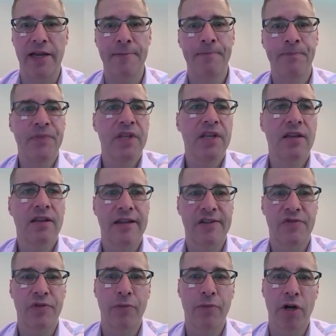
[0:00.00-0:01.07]
And as
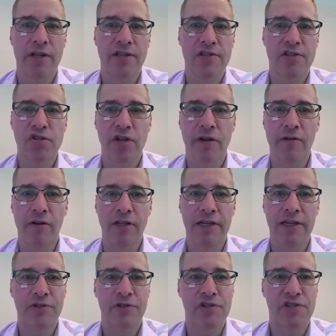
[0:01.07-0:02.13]
for the markets in general,
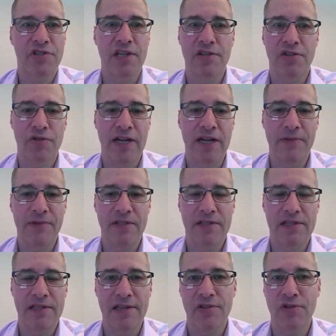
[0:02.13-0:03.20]
I would just say
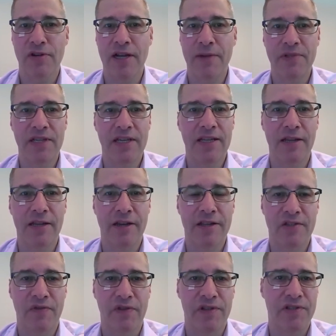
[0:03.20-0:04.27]
stay strapped in. None of
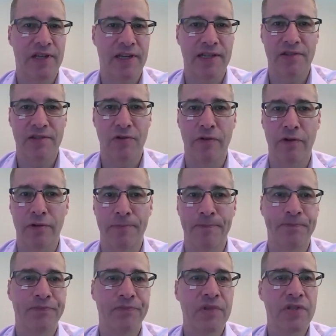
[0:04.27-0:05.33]
this feels like it's over.
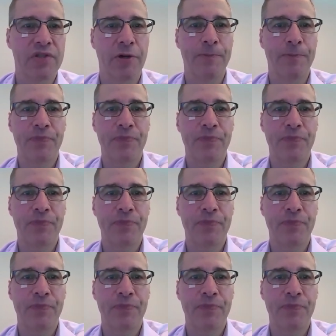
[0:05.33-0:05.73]
So